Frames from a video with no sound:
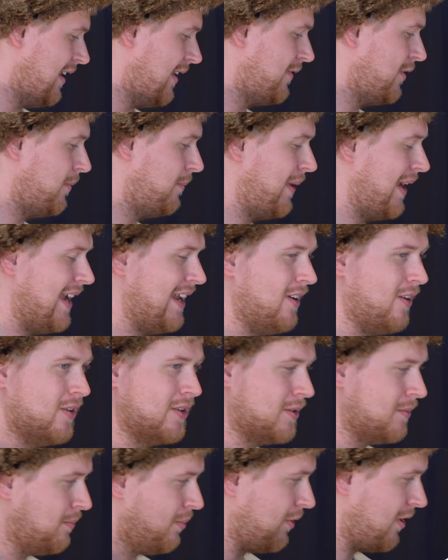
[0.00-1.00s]
of your paint
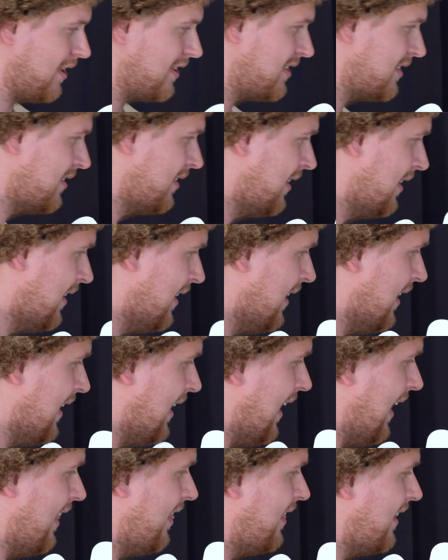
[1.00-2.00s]
on your brush.
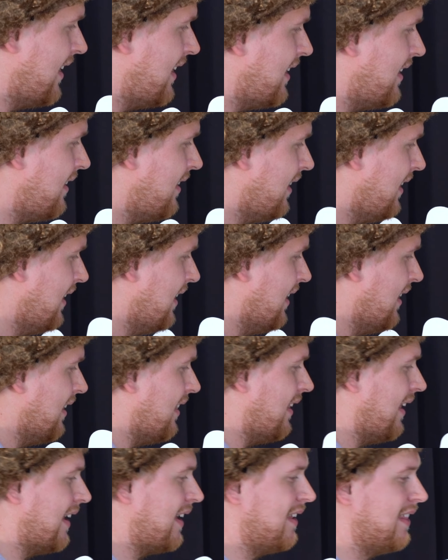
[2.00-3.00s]
And then
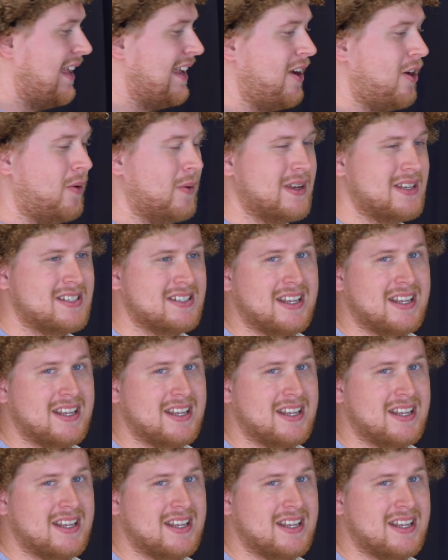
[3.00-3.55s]
like they always